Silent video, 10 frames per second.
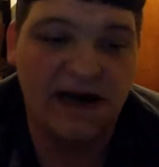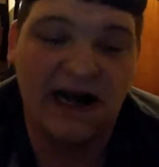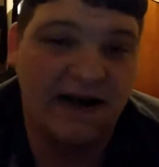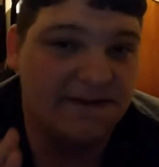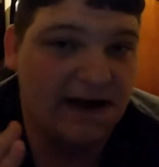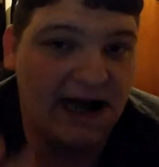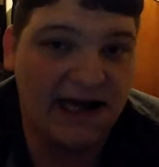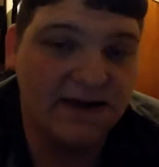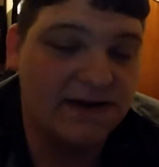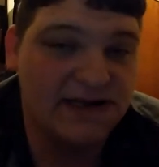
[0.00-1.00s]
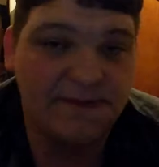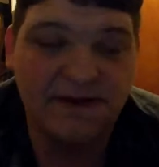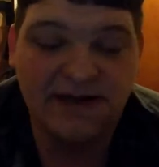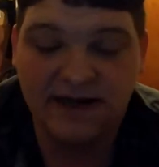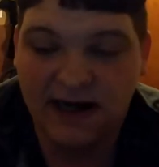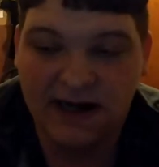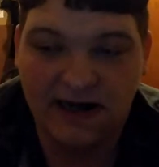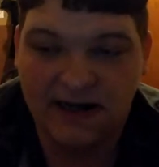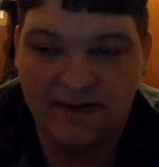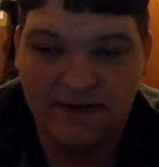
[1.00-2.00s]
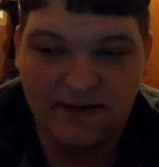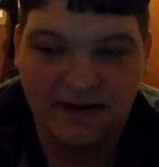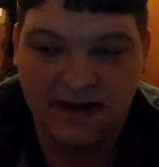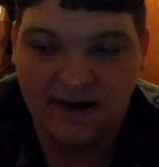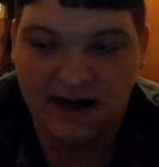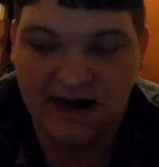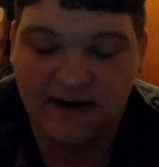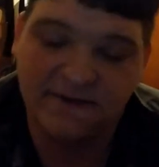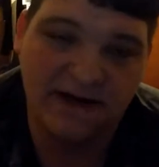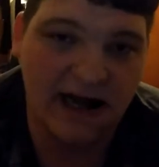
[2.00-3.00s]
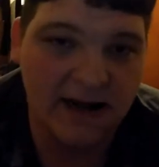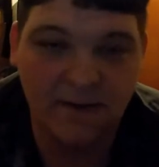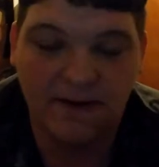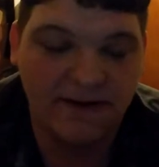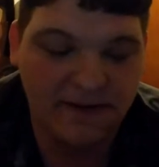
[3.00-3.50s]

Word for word: But I've had looked up uh, on the internet. I forgot